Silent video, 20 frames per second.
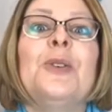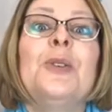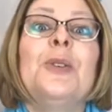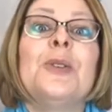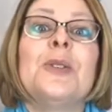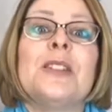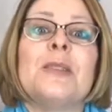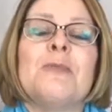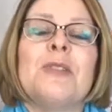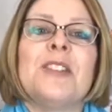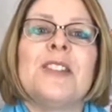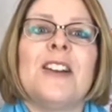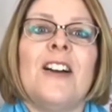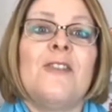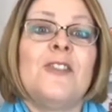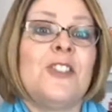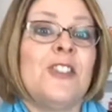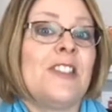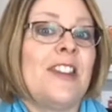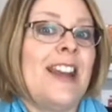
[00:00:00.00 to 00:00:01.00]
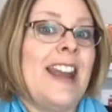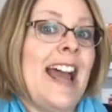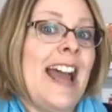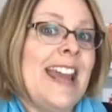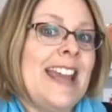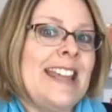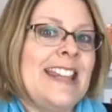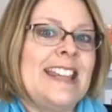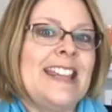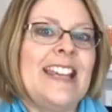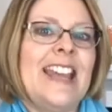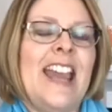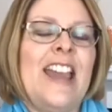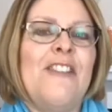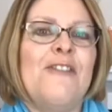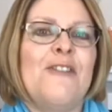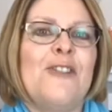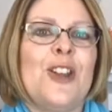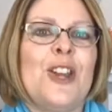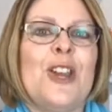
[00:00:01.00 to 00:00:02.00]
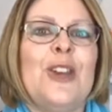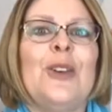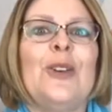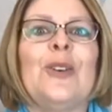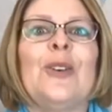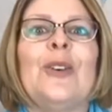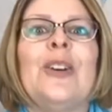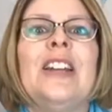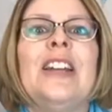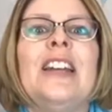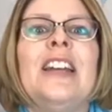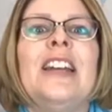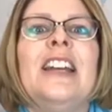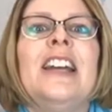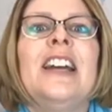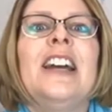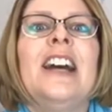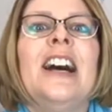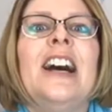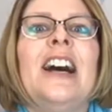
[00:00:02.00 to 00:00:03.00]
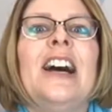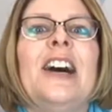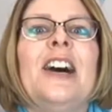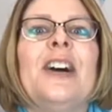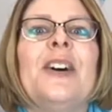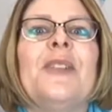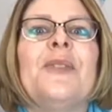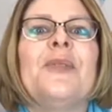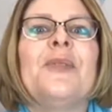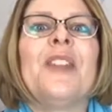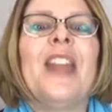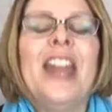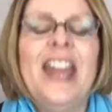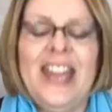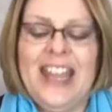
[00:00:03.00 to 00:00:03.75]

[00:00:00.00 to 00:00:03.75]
Ooh, someone's off till the 9th. The gay for you. So